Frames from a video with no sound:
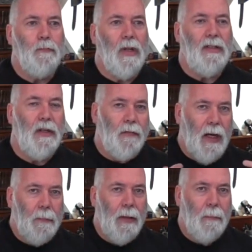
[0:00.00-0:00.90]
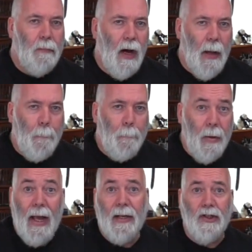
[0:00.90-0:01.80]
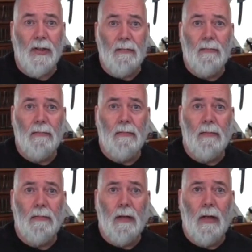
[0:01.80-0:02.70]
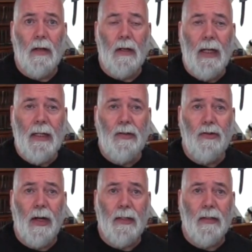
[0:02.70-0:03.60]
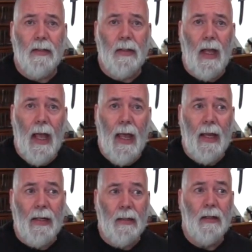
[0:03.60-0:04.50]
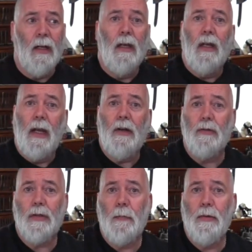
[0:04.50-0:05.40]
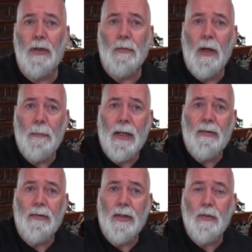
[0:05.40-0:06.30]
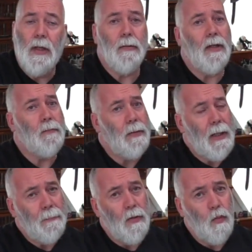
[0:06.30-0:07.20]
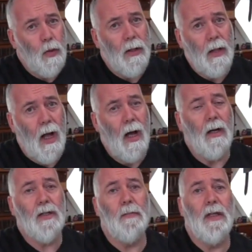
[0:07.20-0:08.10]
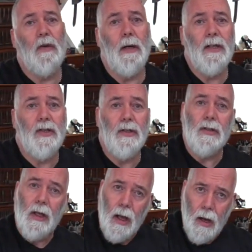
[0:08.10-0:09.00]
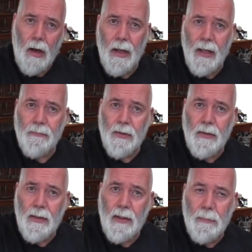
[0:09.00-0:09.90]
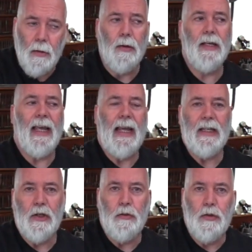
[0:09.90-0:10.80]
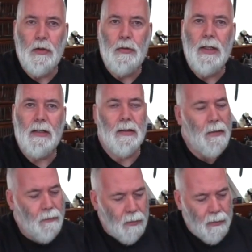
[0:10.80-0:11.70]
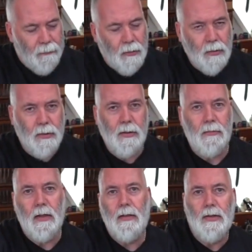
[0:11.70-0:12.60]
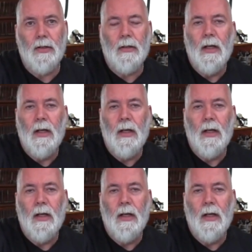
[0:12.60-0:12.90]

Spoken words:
developing my passion and interests, and it also pushed my boundaries as well, because people will ask me questions that I have to think about. Well, can you do this? And I'm going to give consideration.